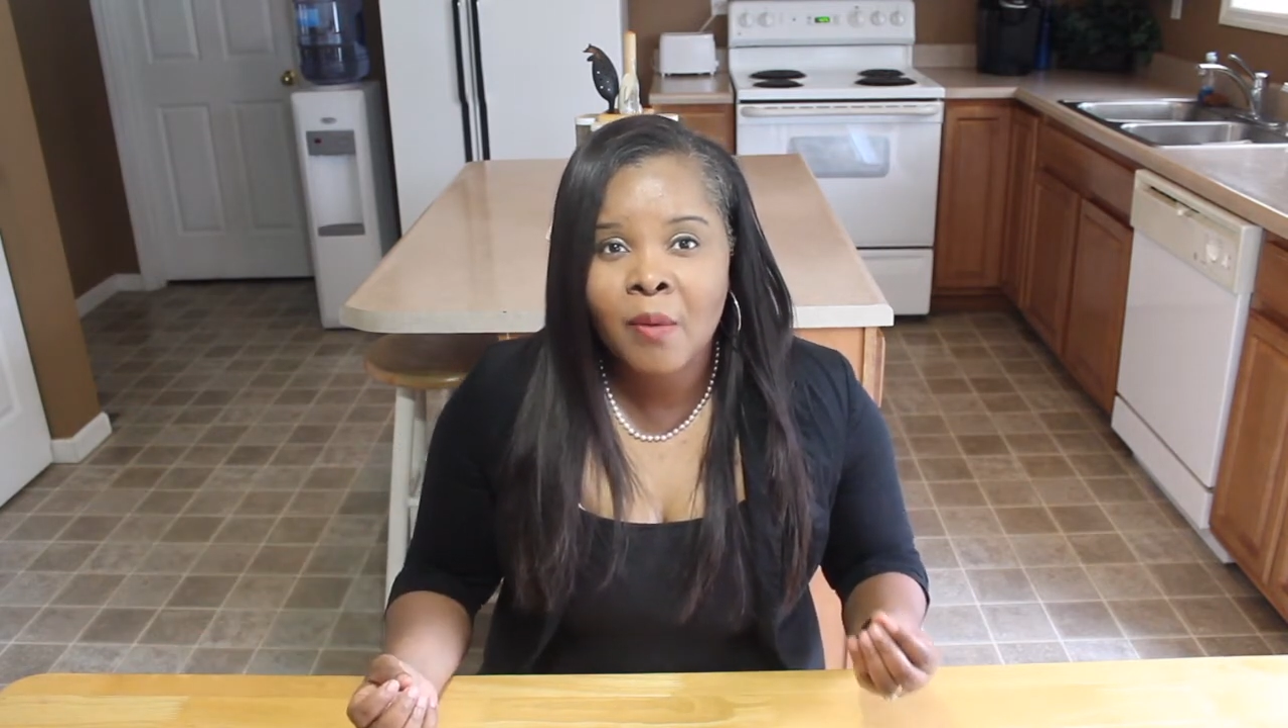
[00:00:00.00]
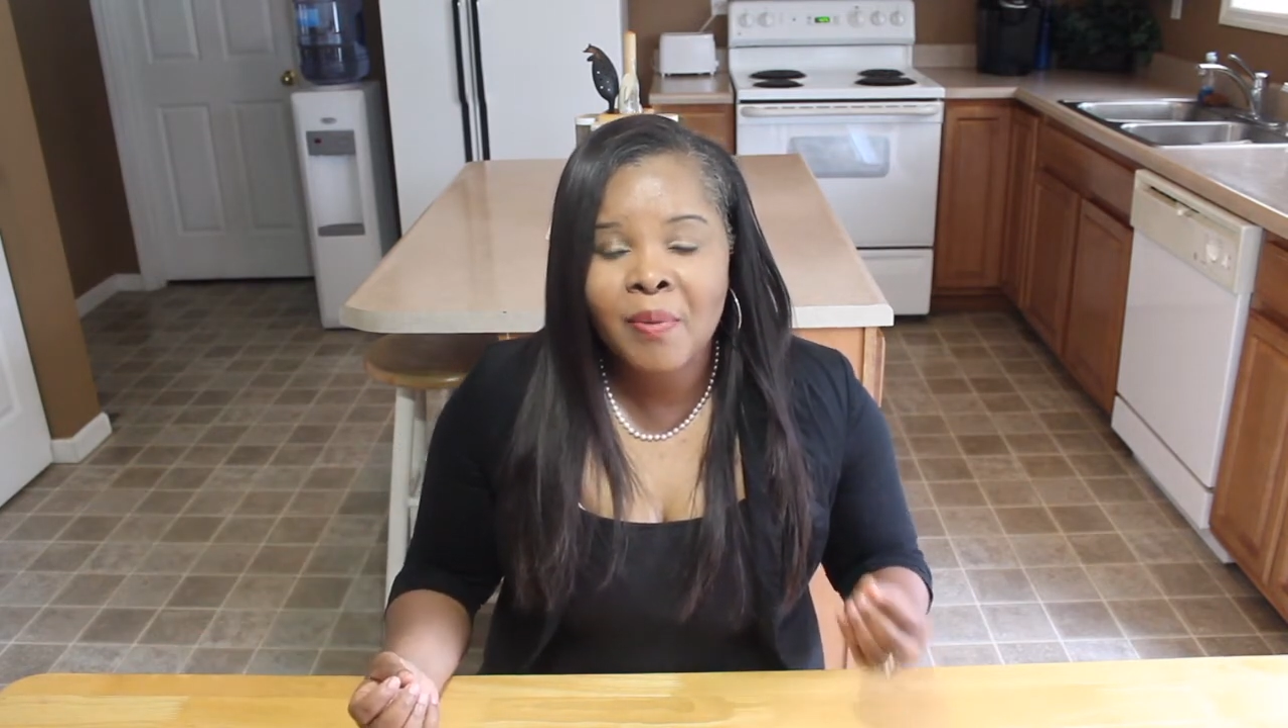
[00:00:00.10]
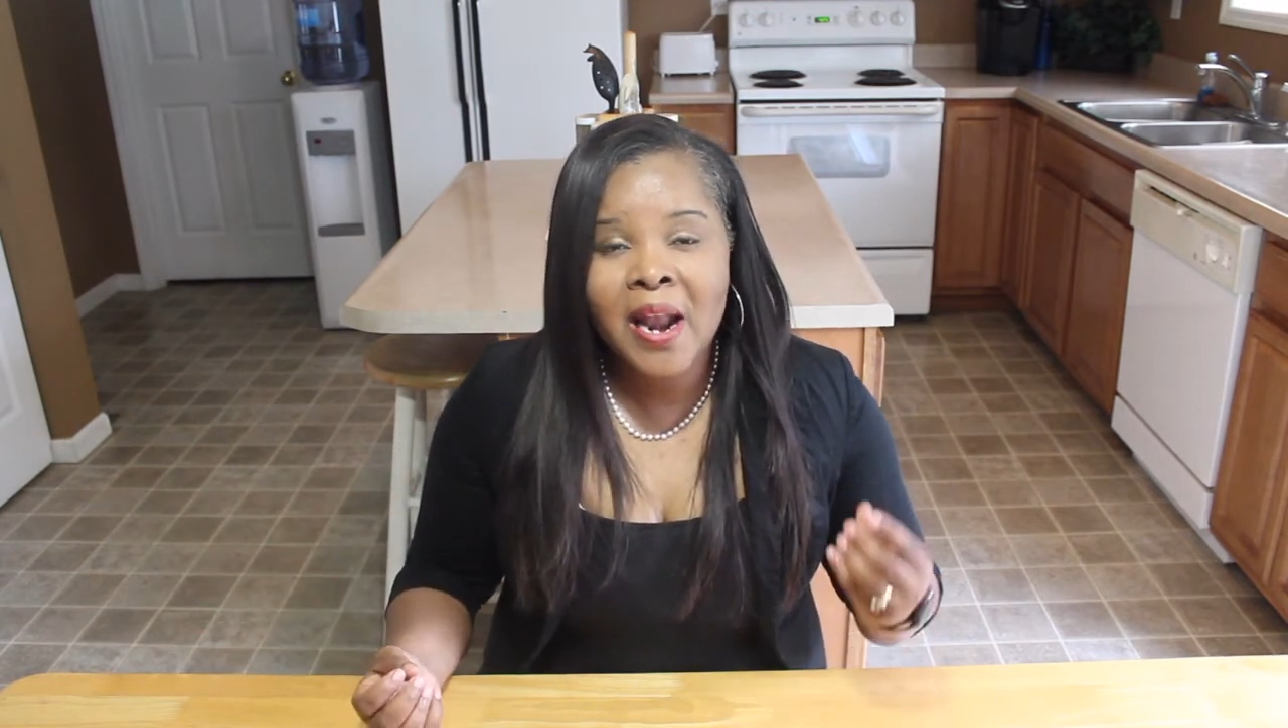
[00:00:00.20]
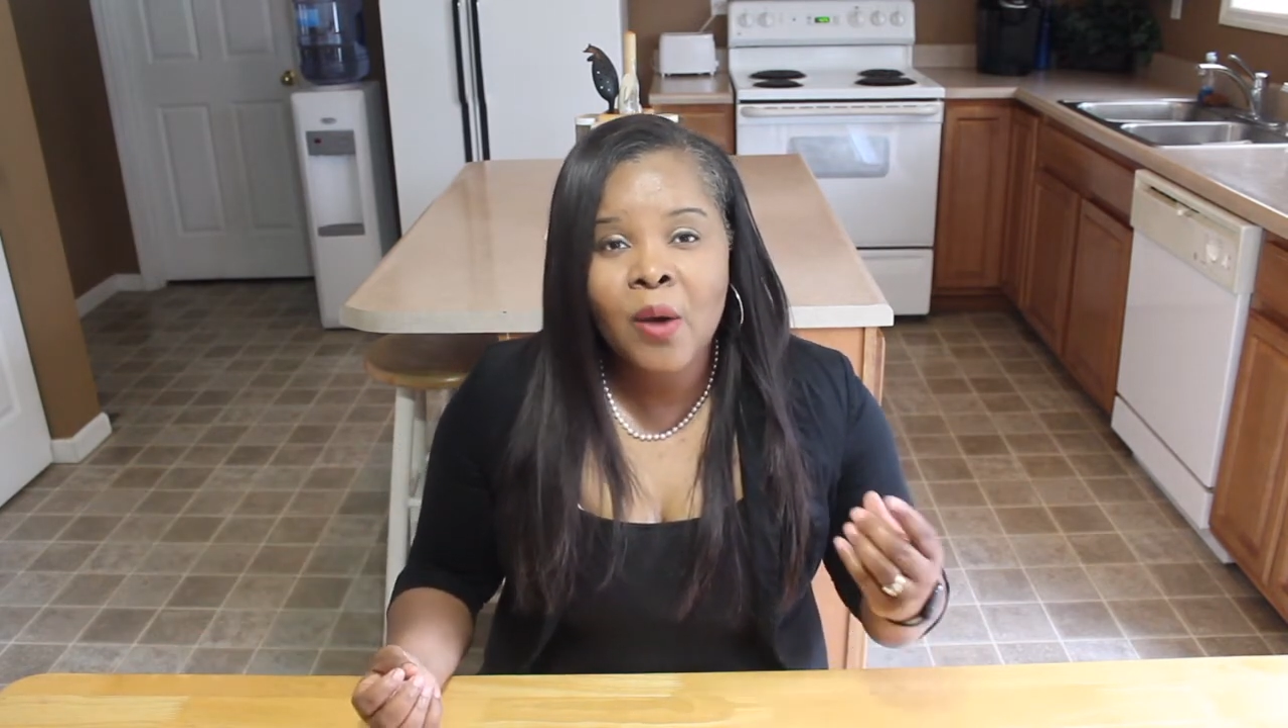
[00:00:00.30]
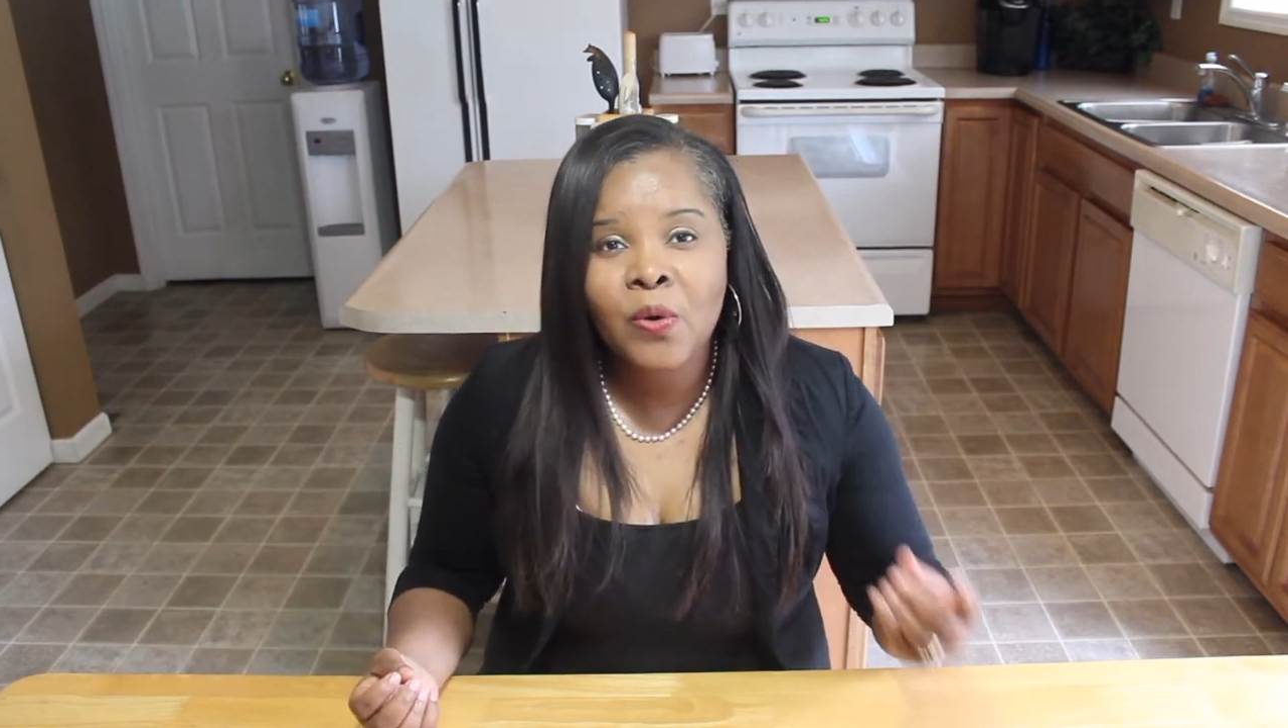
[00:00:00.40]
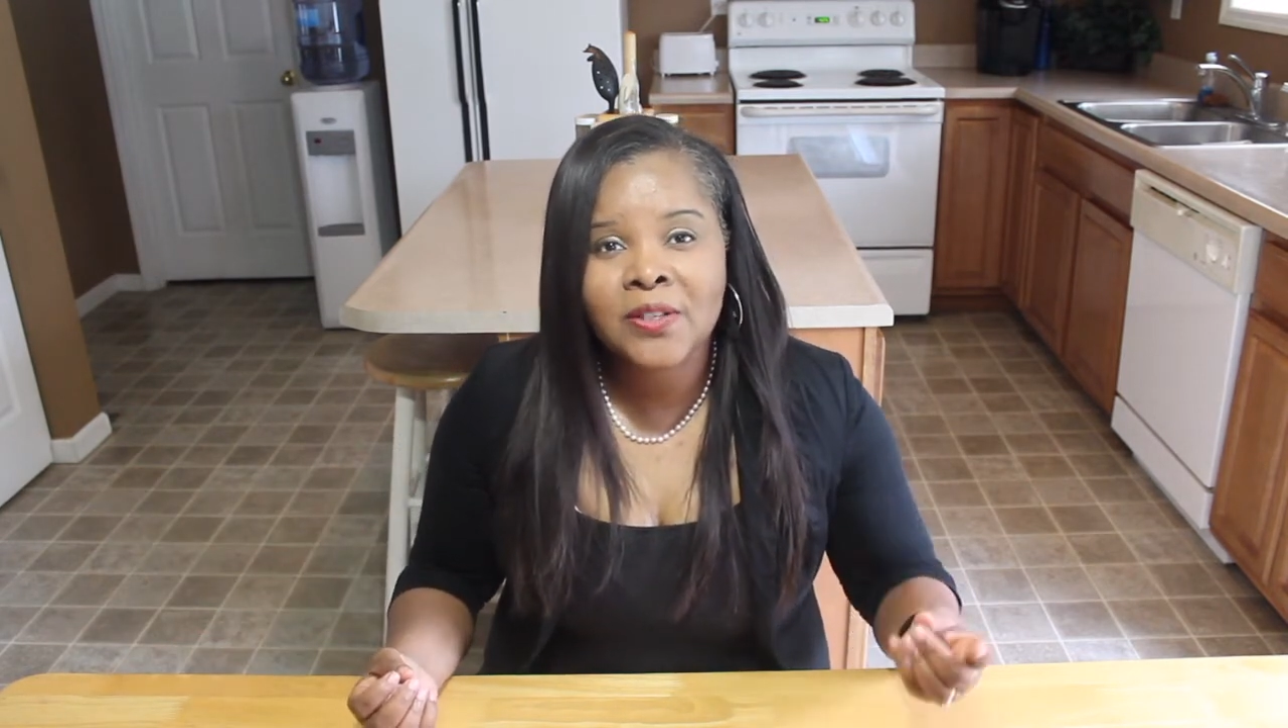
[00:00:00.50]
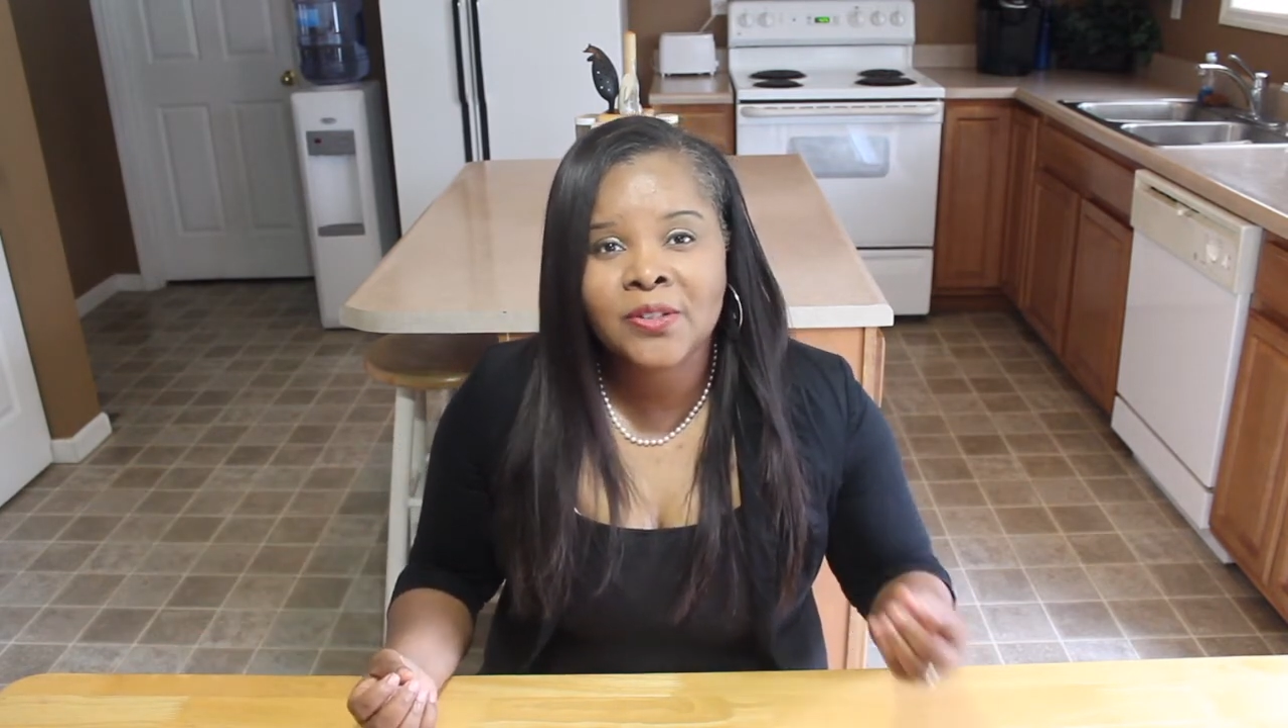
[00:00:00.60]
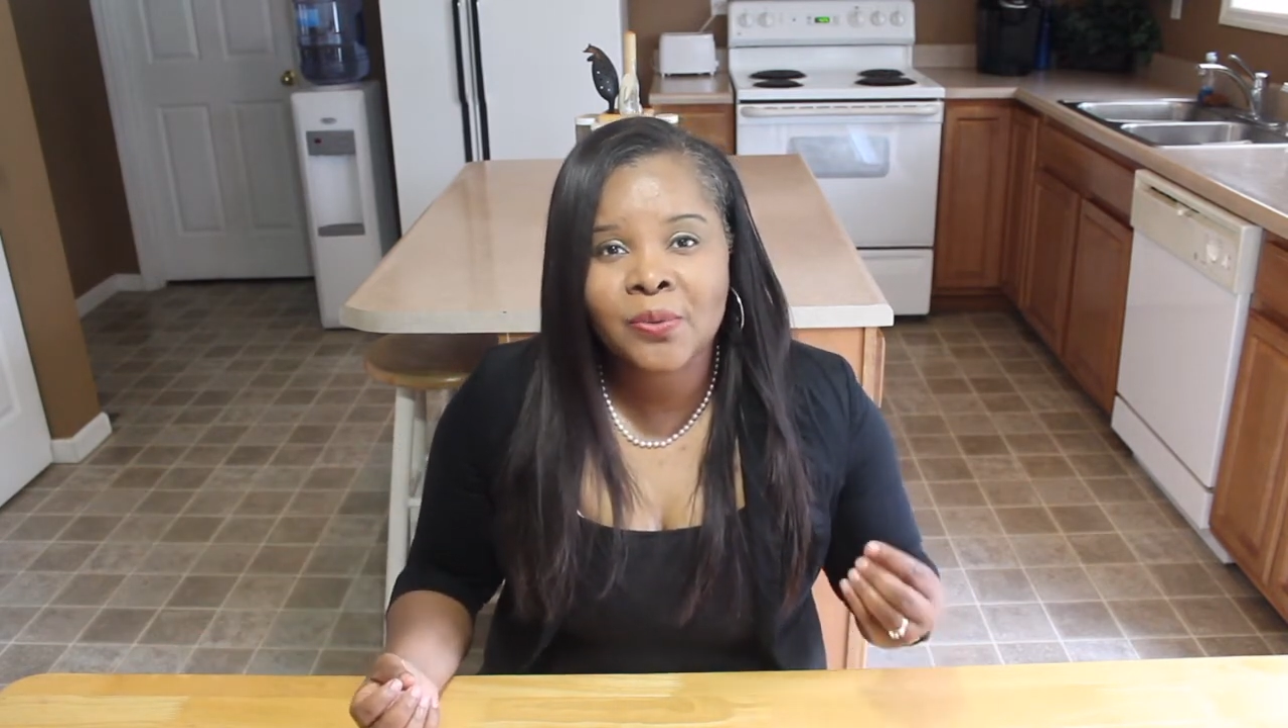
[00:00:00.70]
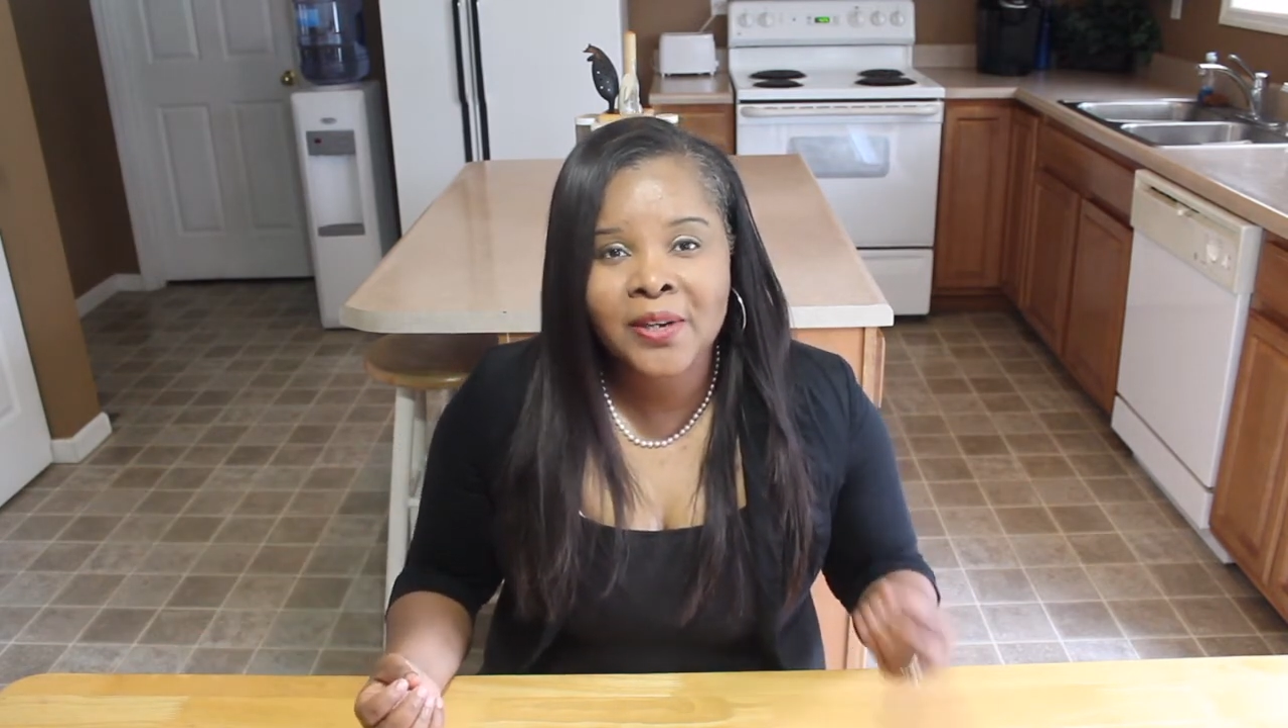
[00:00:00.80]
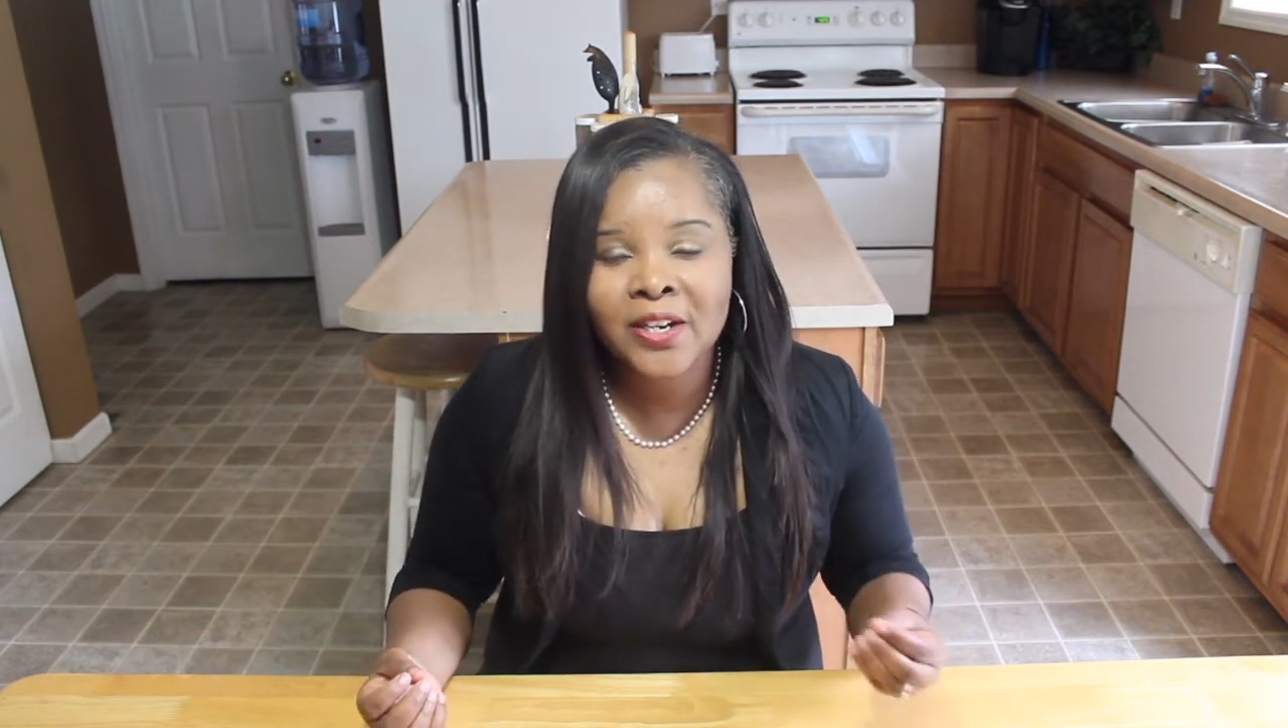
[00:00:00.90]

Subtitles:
But I want to